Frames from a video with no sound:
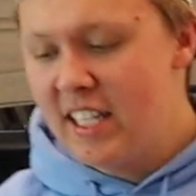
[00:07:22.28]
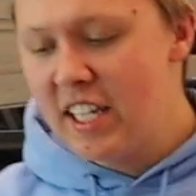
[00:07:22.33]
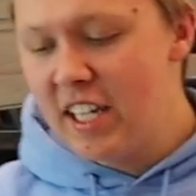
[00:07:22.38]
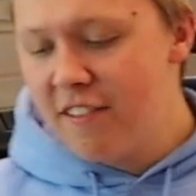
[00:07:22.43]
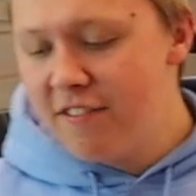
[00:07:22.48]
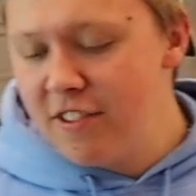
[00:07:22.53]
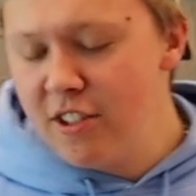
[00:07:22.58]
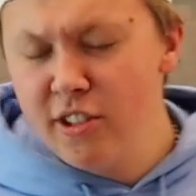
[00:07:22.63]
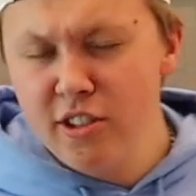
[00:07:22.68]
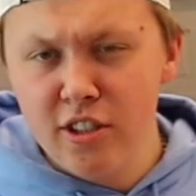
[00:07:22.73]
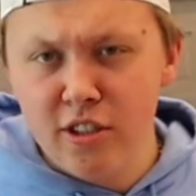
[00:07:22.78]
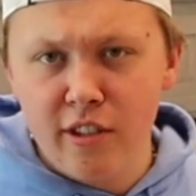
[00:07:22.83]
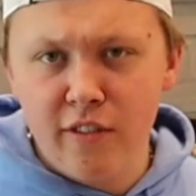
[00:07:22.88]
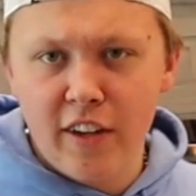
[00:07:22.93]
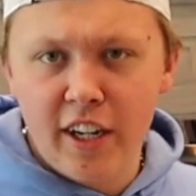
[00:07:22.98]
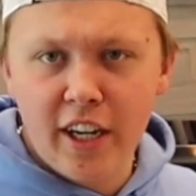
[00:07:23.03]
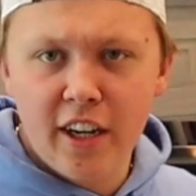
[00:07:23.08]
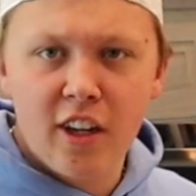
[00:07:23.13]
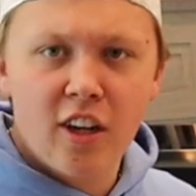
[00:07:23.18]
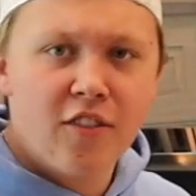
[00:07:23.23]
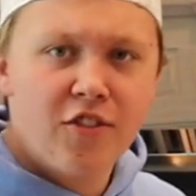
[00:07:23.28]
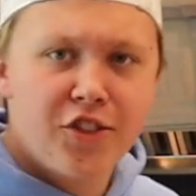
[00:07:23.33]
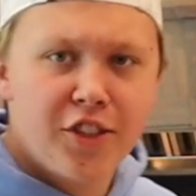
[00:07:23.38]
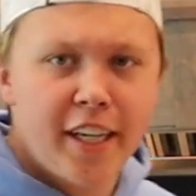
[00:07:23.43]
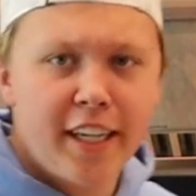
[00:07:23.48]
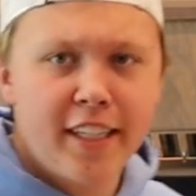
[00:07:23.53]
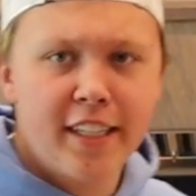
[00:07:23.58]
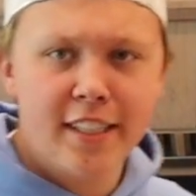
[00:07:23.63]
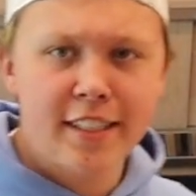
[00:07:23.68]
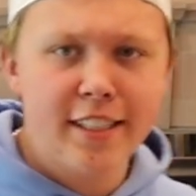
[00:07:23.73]
it a food dude video if
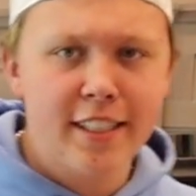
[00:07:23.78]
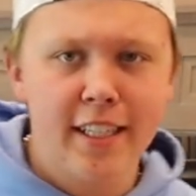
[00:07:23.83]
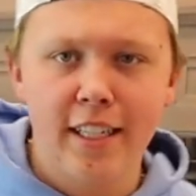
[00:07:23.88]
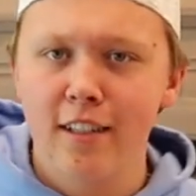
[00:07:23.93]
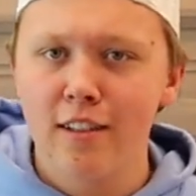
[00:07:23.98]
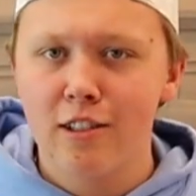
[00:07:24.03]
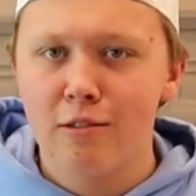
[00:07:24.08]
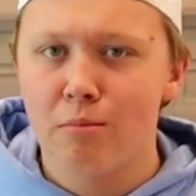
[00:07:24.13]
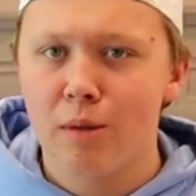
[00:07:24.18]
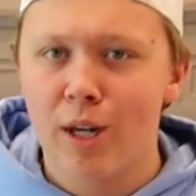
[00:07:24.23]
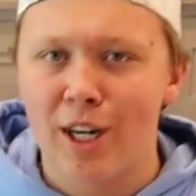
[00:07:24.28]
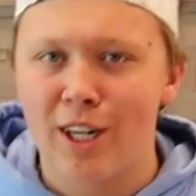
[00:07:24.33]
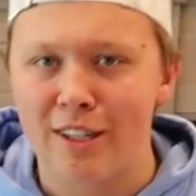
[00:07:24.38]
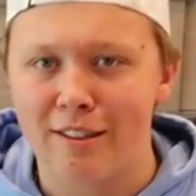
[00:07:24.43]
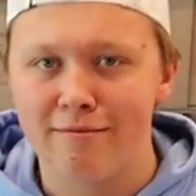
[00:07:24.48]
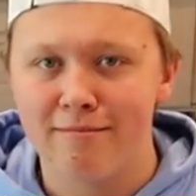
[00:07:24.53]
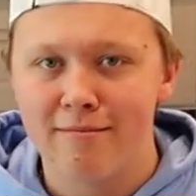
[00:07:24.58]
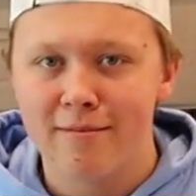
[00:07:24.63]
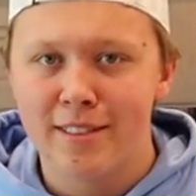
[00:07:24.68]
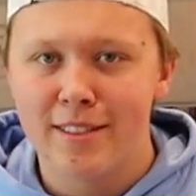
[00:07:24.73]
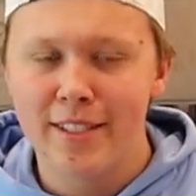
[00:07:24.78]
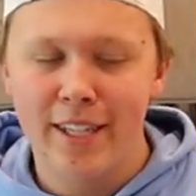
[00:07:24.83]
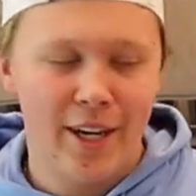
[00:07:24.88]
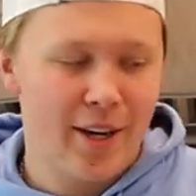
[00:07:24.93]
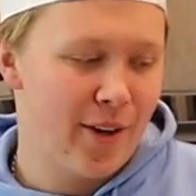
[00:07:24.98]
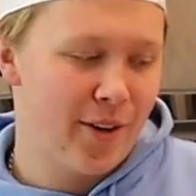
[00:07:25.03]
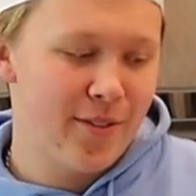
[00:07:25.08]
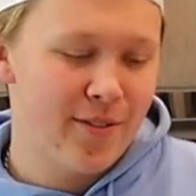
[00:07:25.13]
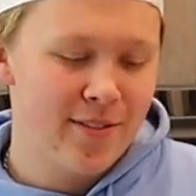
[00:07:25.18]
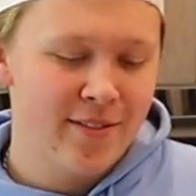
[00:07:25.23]
Jayden doesn't get a little burn?
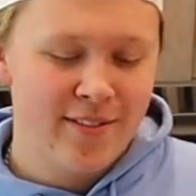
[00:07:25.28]
No.